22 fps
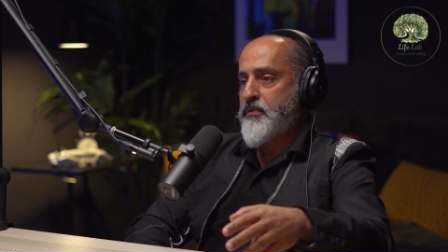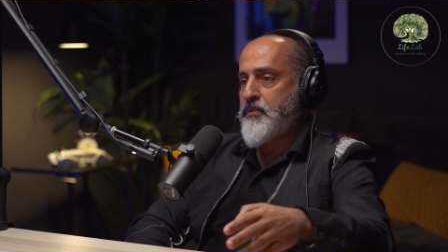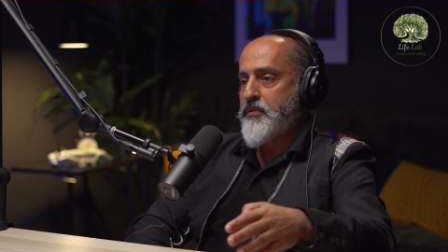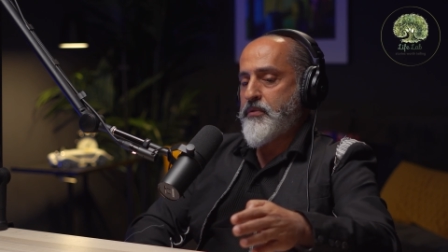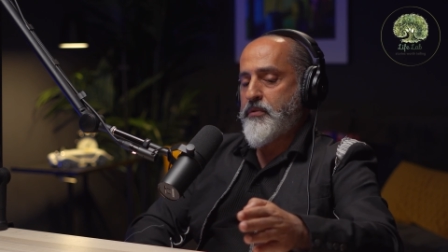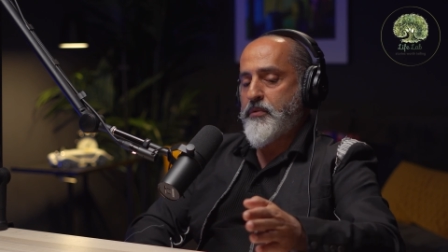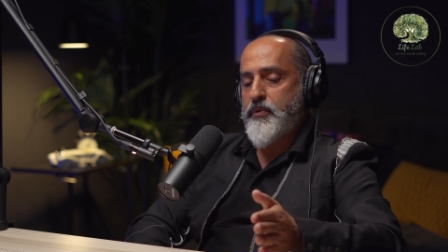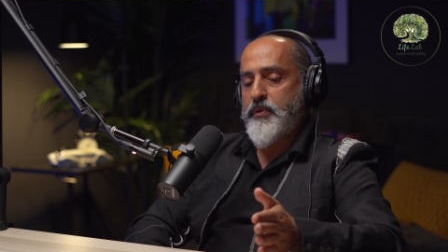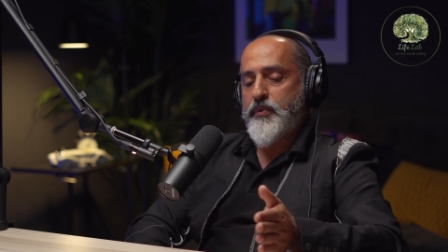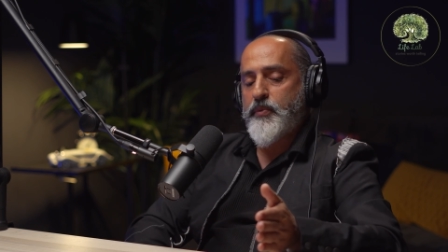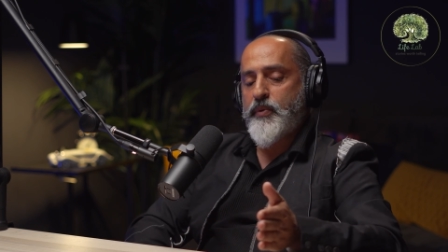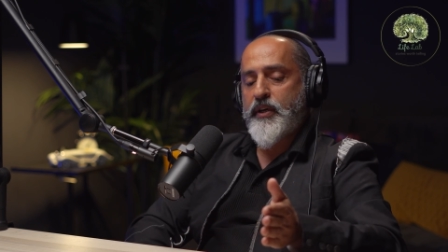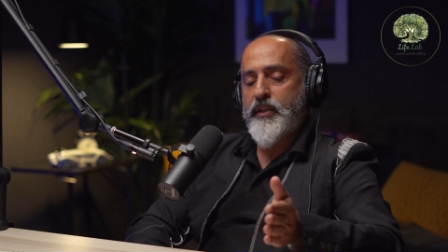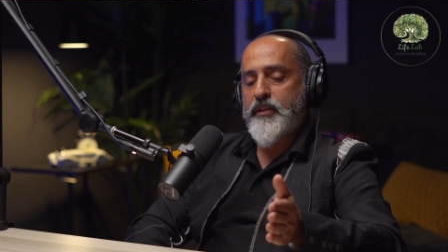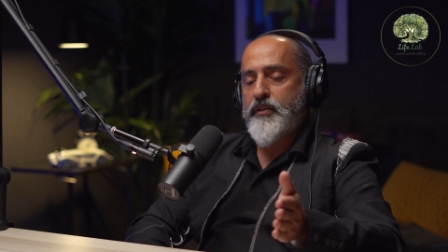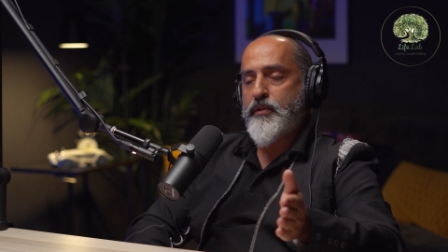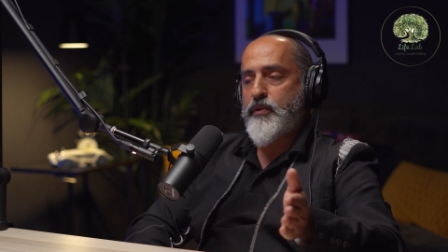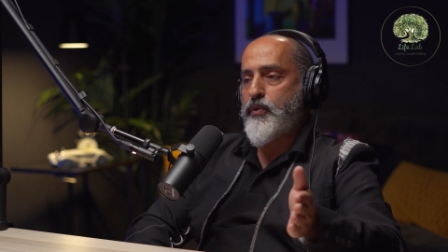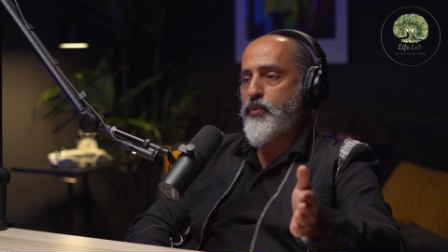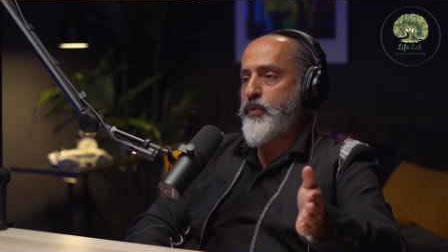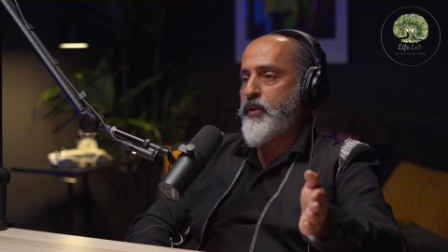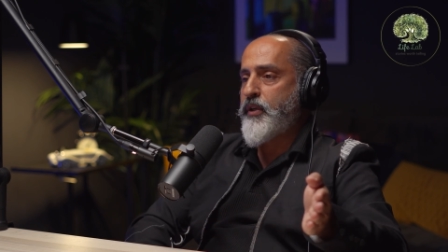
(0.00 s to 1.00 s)
So we went
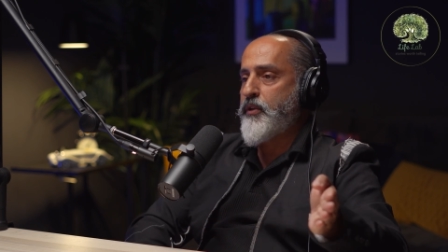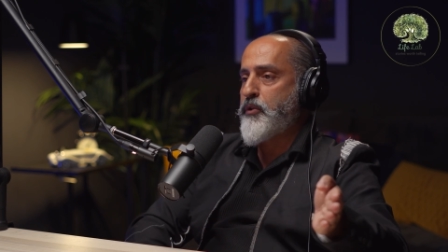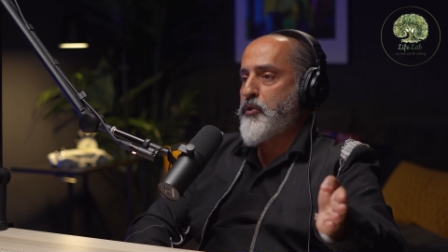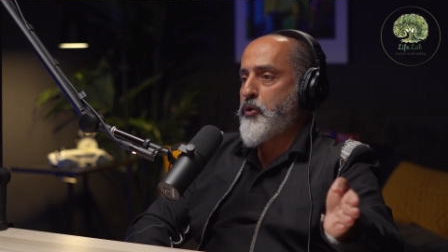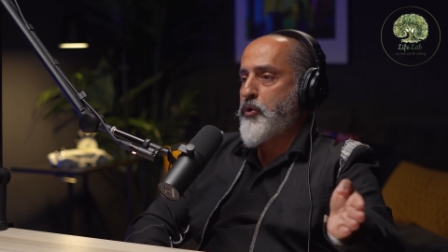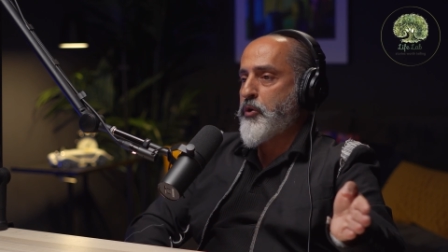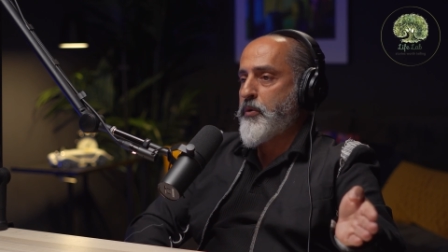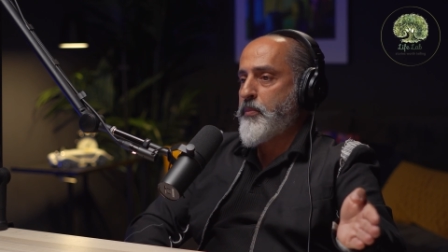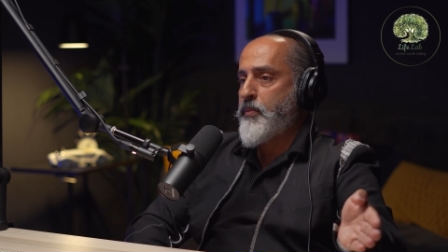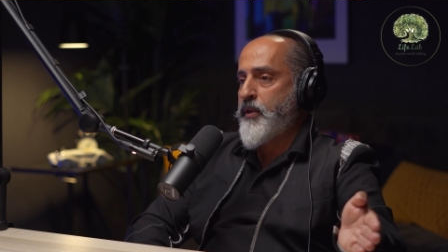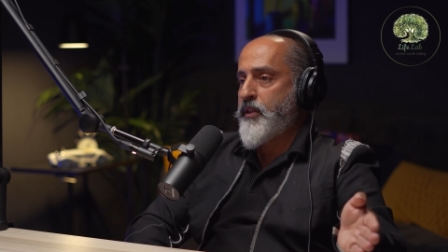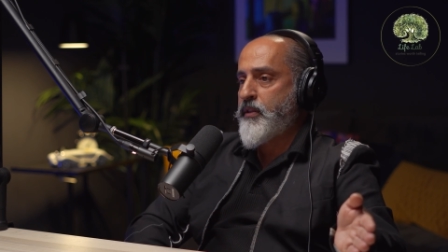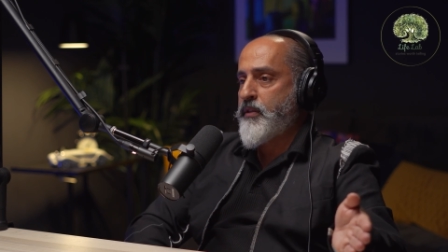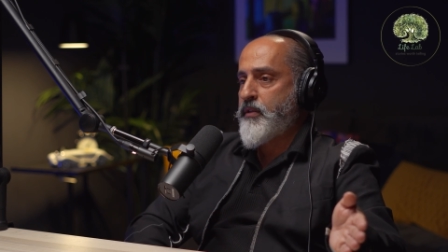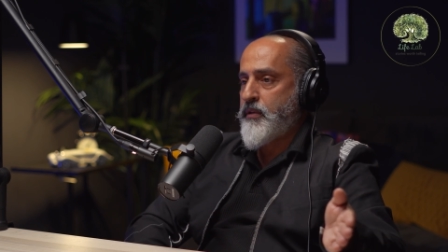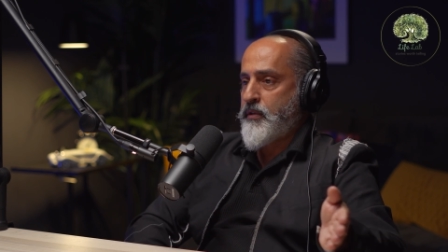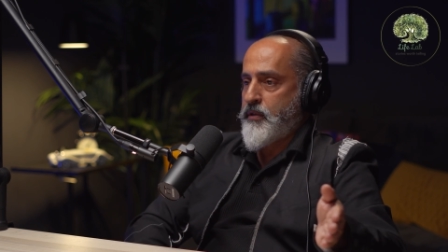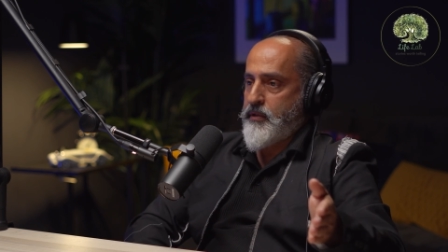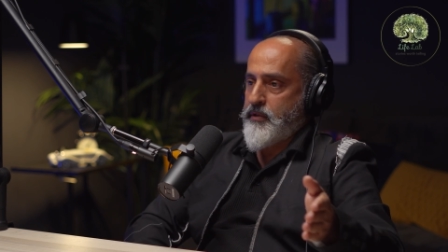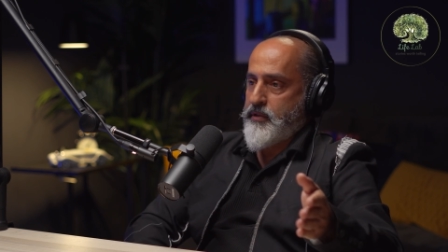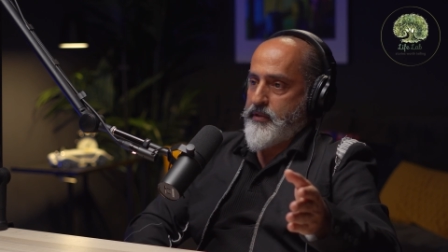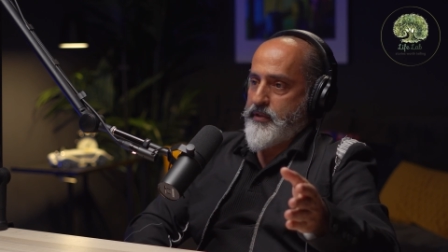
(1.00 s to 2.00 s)
doing
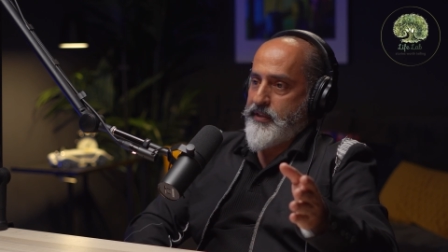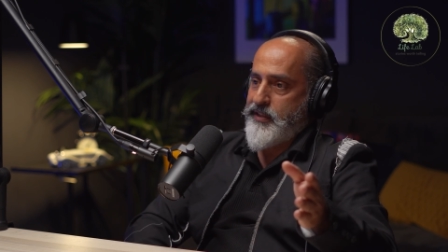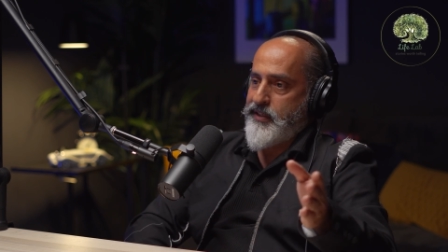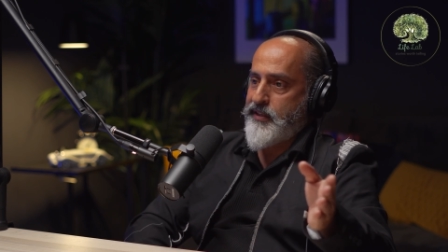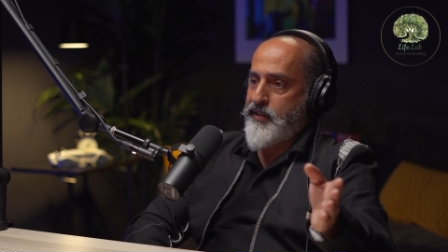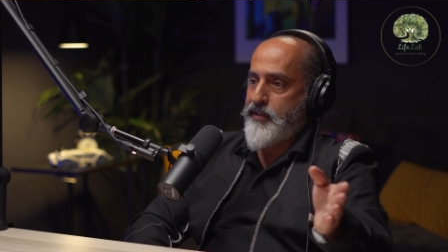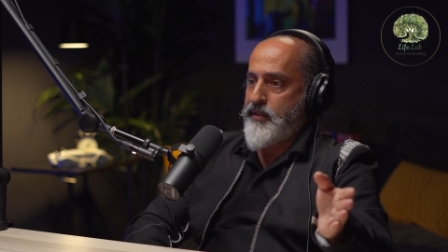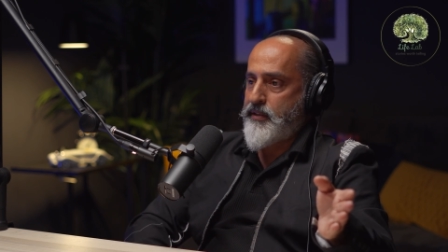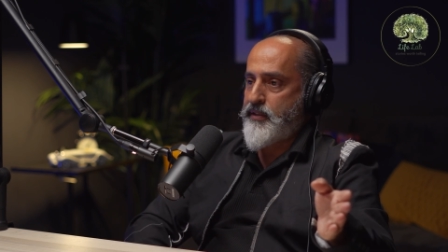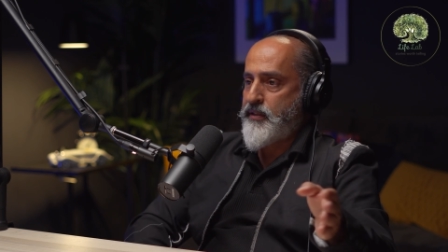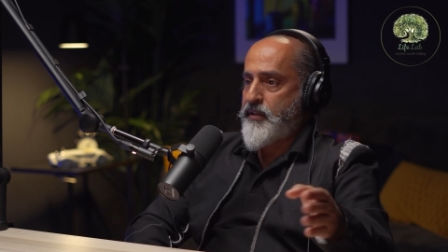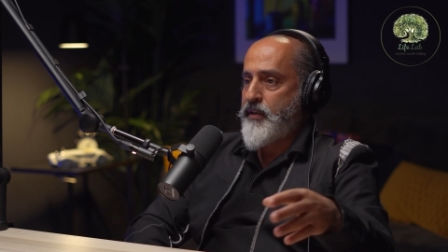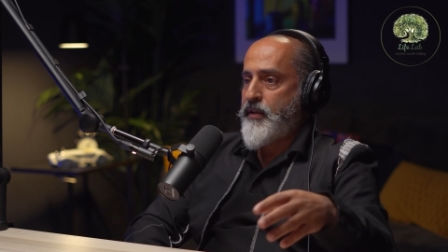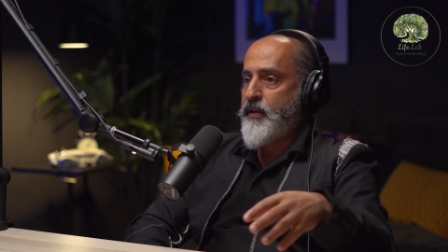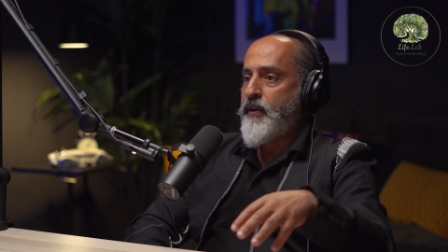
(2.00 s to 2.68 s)
documentaries, series.